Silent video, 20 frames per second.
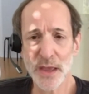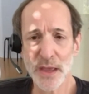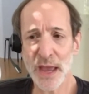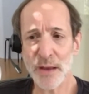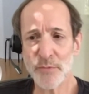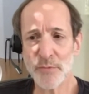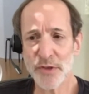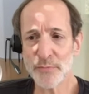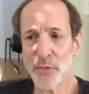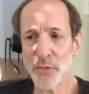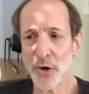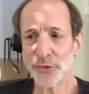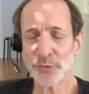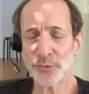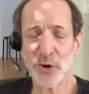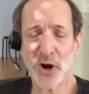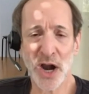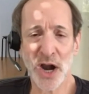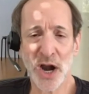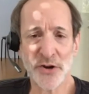And with
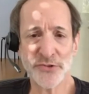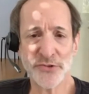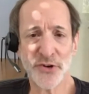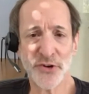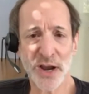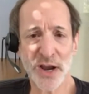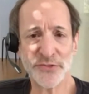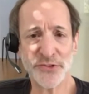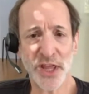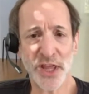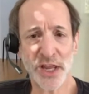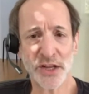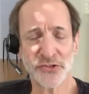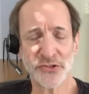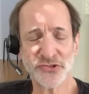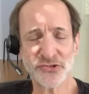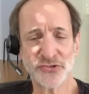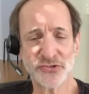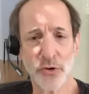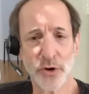multiple hard drives, they could
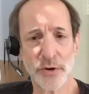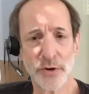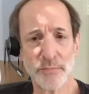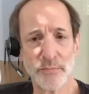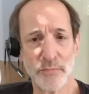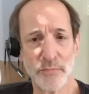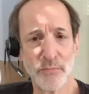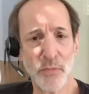store